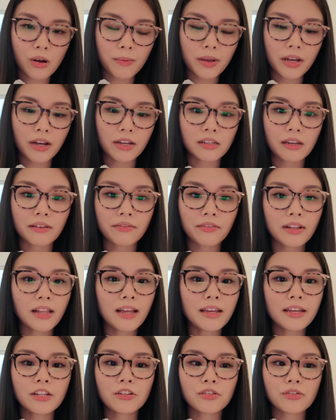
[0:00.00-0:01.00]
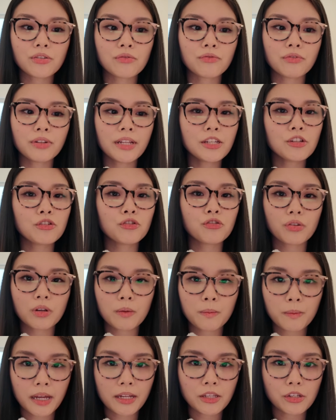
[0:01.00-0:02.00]
because I feel like it just really
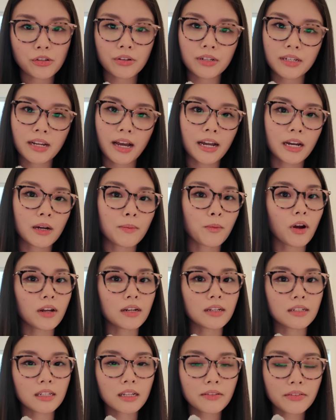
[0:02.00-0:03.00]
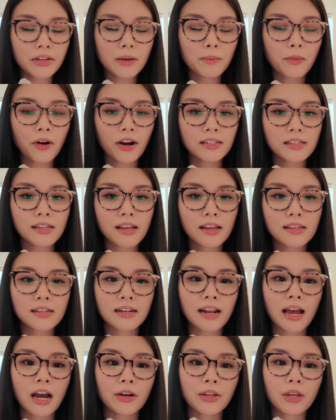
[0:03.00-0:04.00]
streamlines your entire productivity process
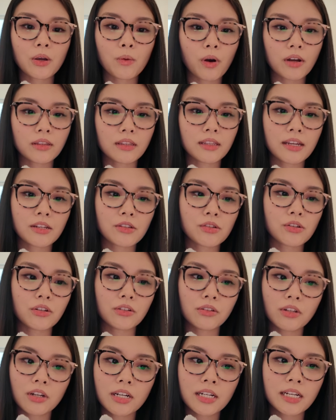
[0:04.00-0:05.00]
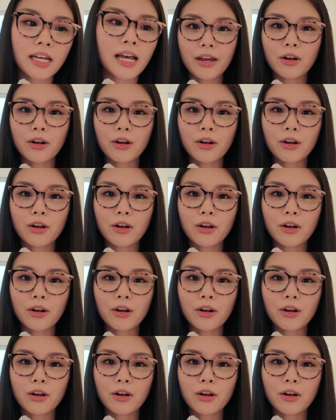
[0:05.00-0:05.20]
and how you want things to look,